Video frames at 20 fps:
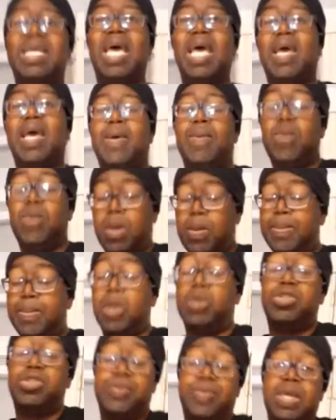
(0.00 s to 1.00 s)
have, or
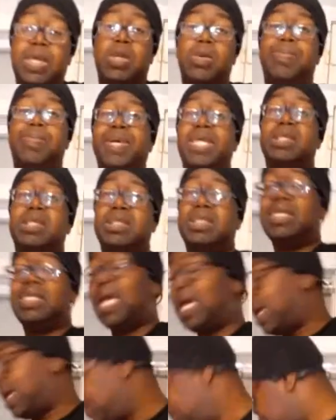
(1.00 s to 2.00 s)
most renal patients
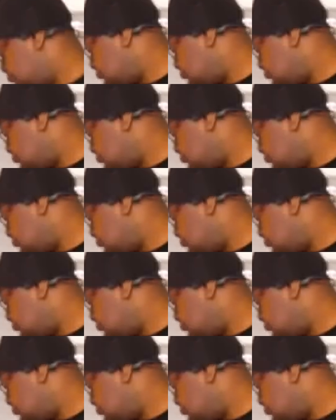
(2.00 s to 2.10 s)
have.